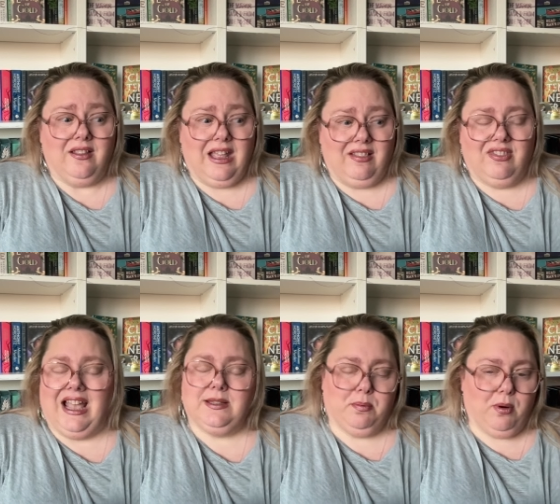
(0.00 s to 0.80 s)
then
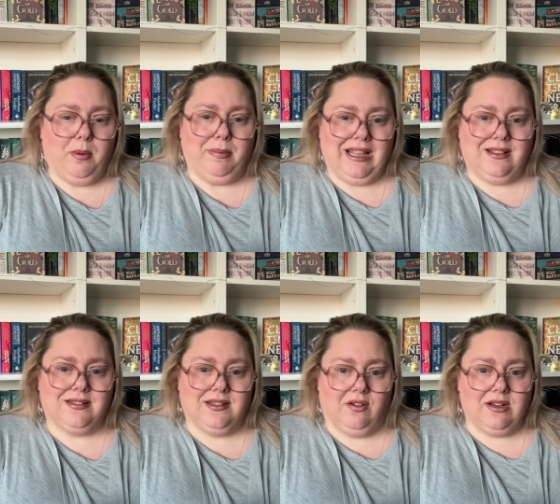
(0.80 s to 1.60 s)
that's probably the
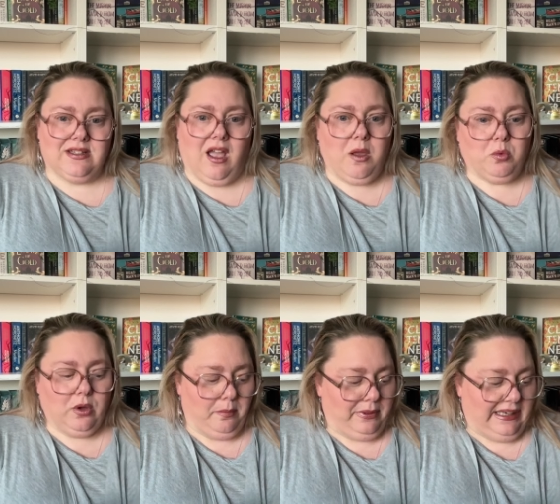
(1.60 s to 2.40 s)
series that I will
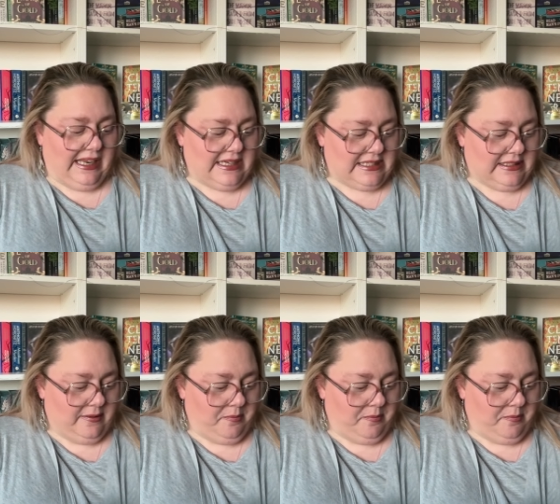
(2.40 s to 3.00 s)
complete.